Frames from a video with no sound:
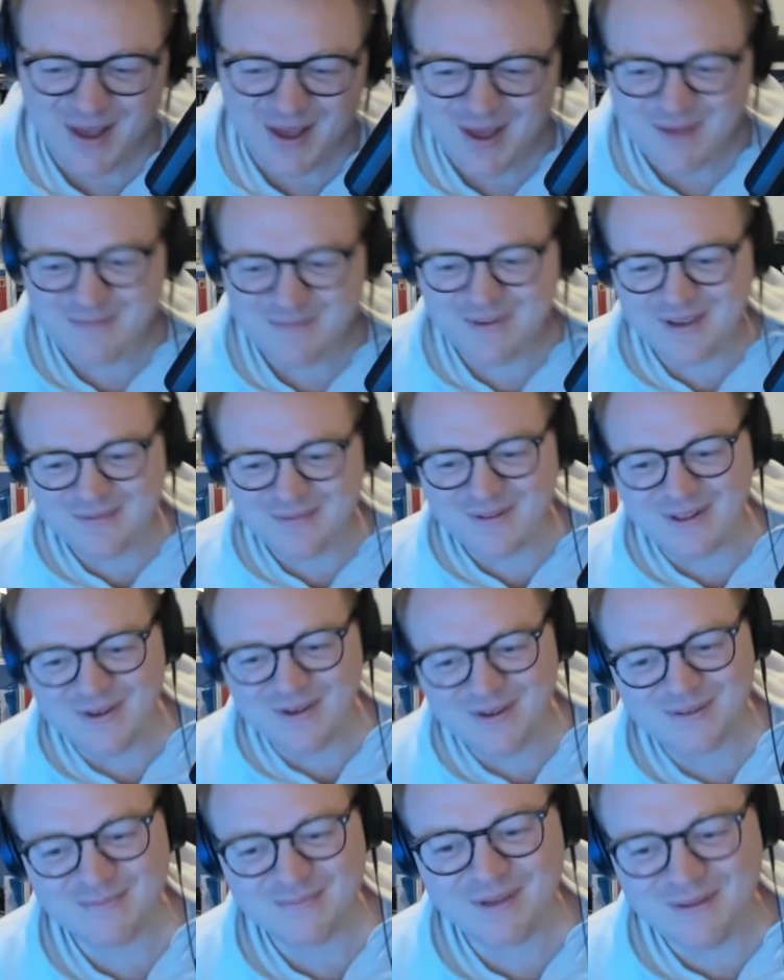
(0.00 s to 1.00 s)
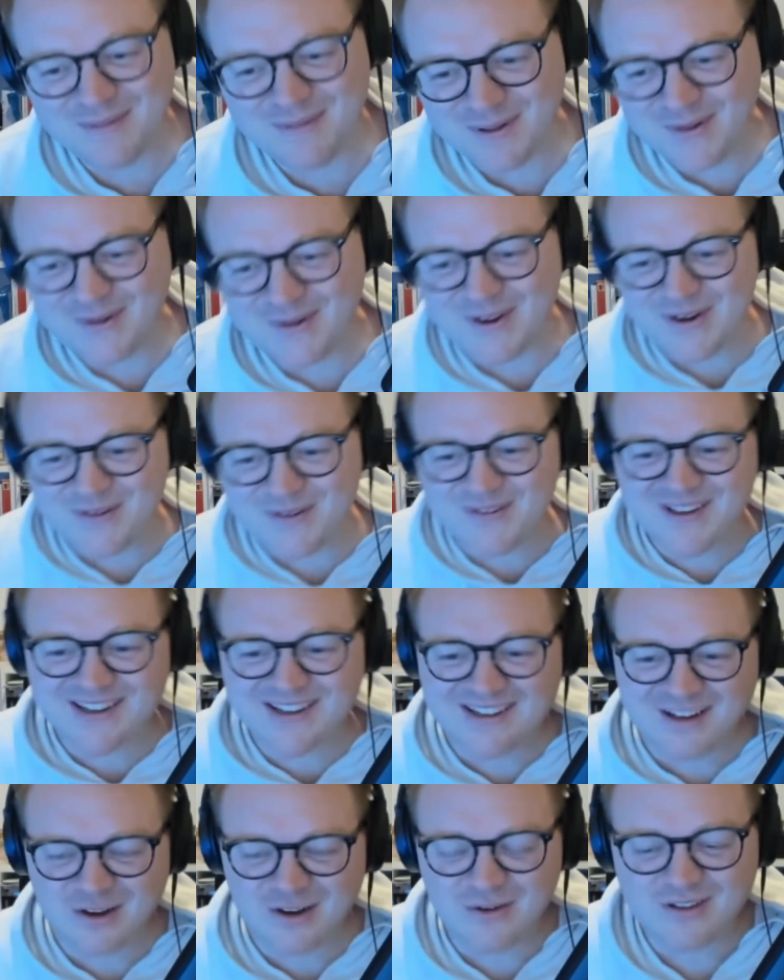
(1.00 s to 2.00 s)
people who know
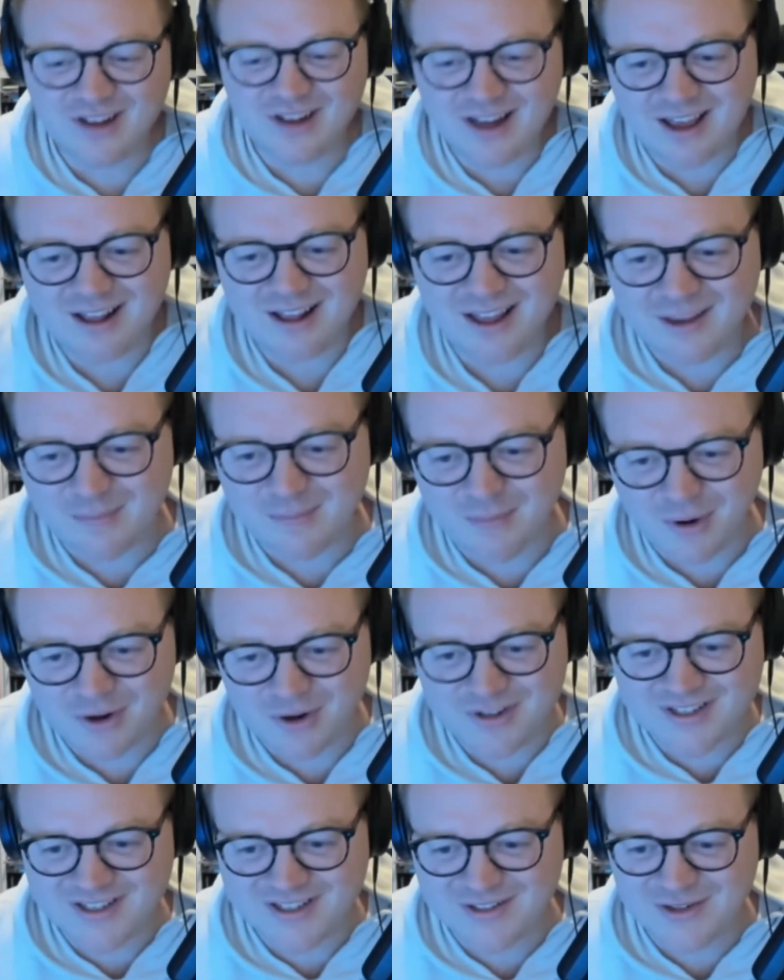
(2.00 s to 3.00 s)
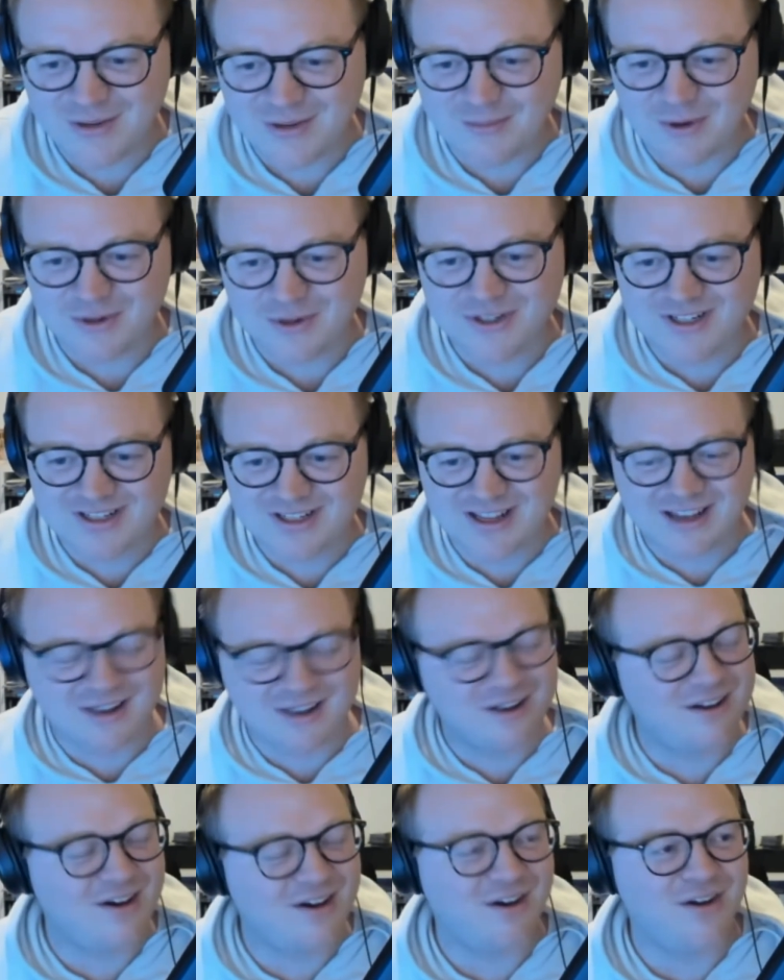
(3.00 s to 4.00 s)
me know that I burst into emotions
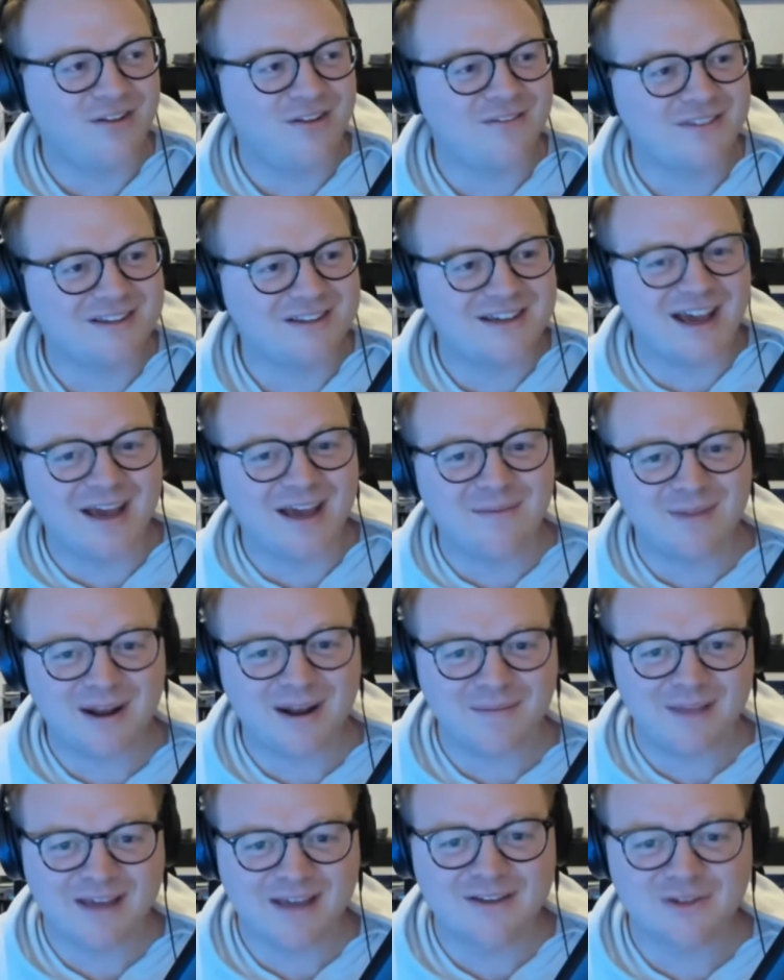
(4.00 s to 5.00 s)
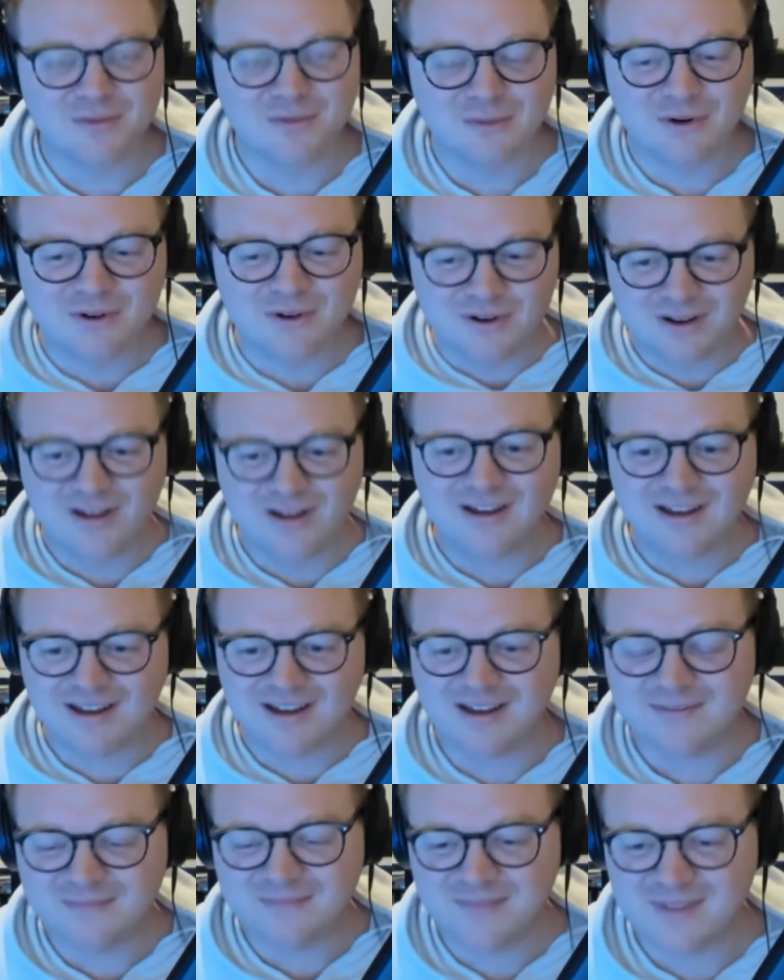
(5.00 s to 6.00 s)
all of the time, and I'm super.
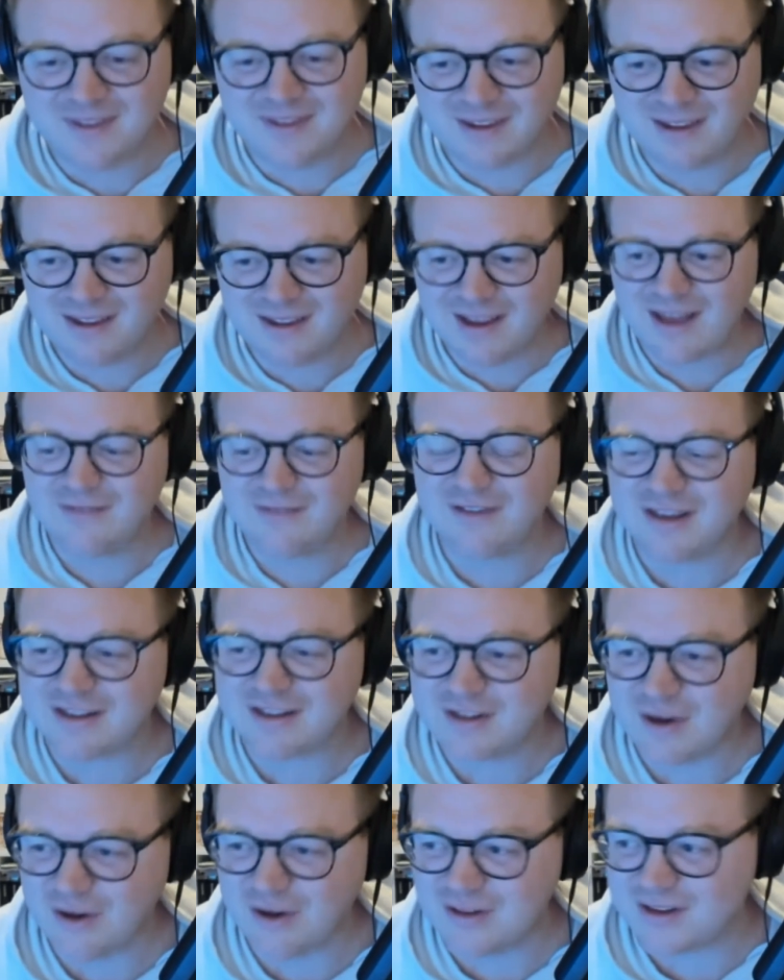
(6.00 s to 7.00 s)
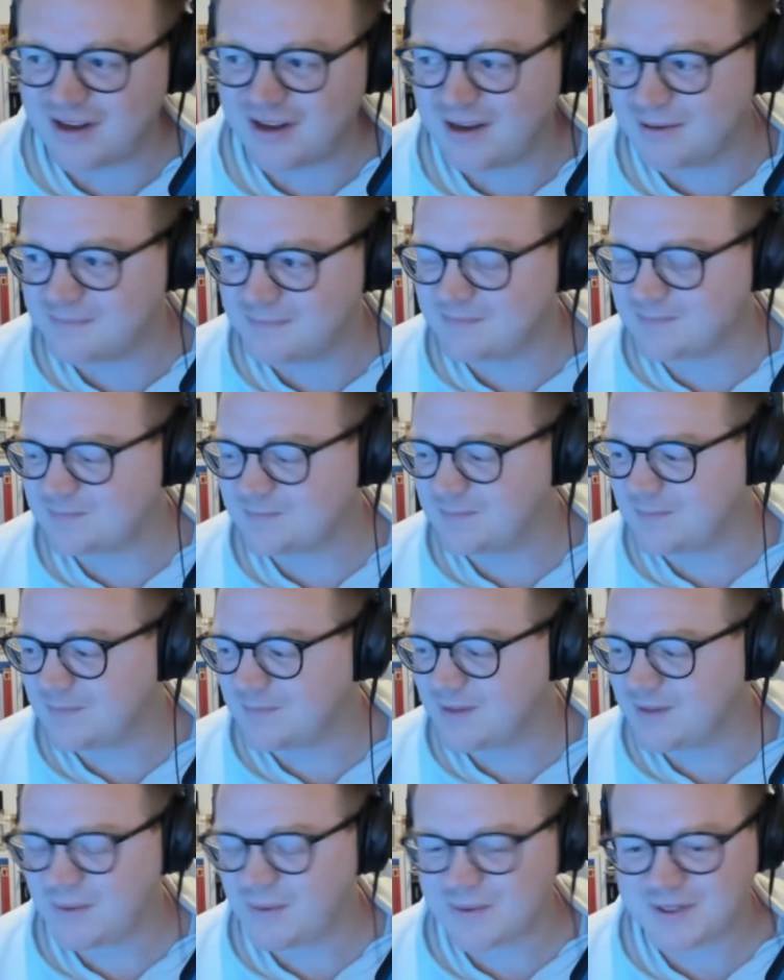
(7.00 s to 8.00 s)
I think it's called
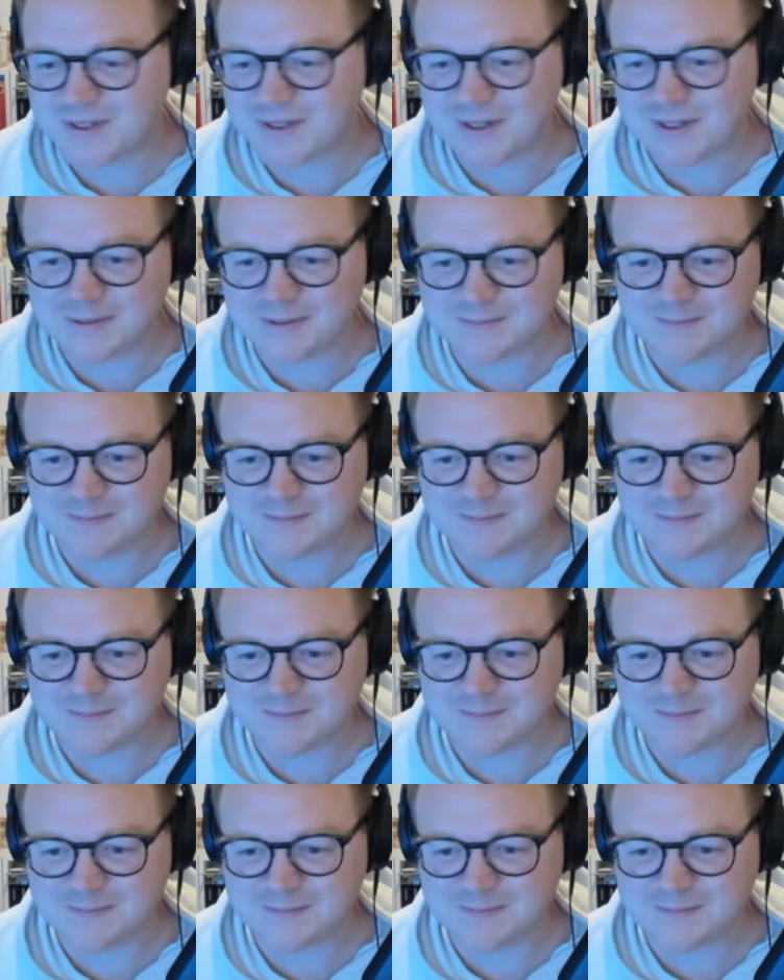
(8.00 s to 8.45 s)
what's it called?